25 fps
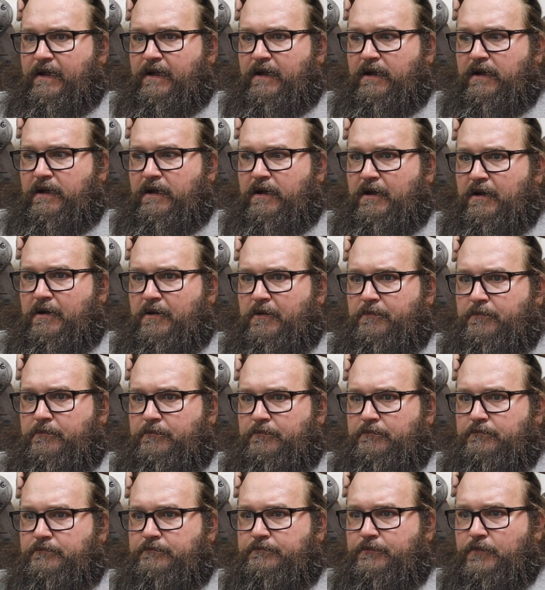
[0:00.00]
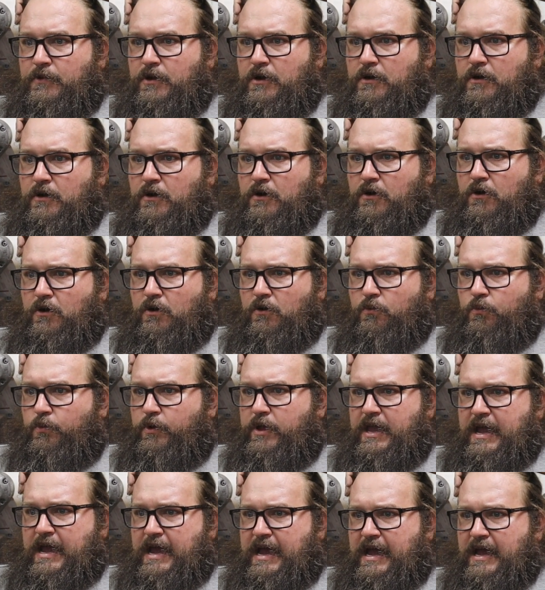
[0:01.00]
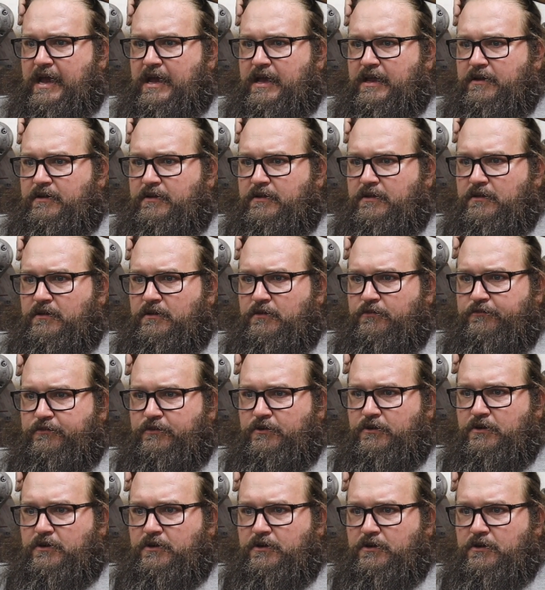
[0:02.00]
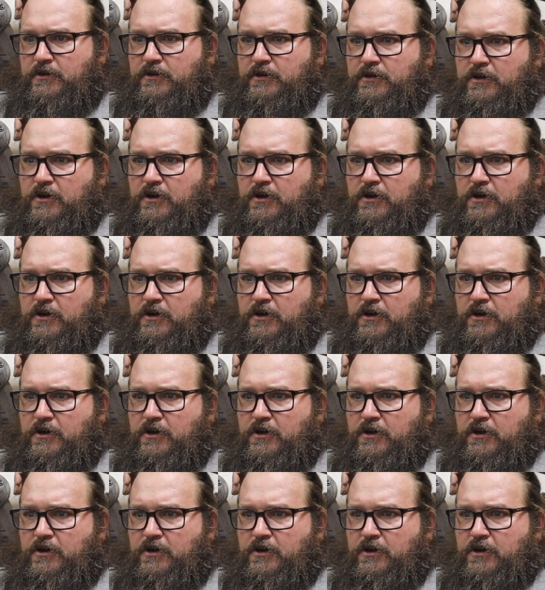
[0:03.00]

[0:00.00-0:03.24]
All we had for